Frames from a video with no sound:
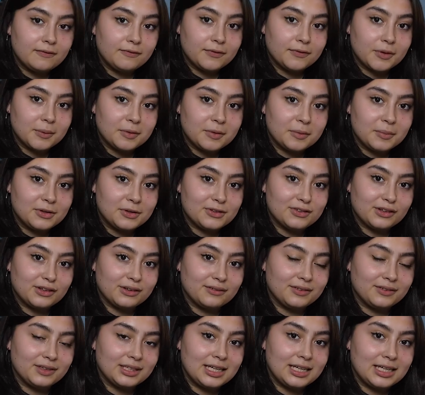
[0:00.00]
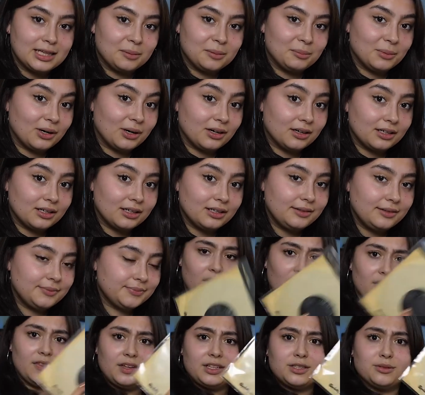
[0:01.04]
from the music of Lee Lamar
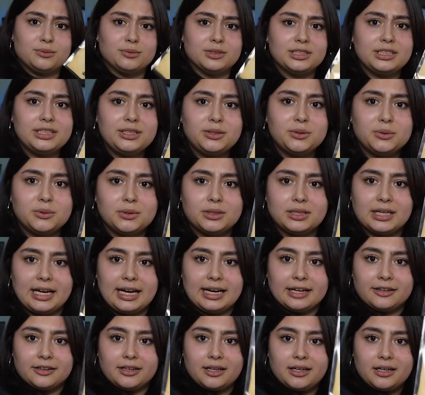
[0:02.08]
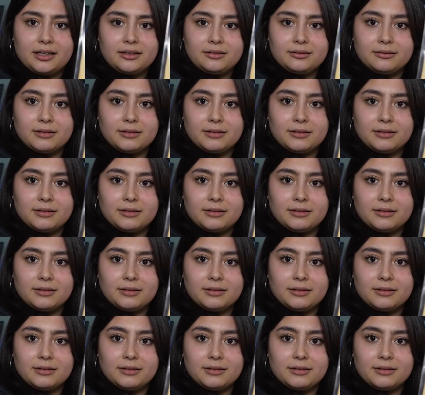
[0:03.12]
on this really cool Era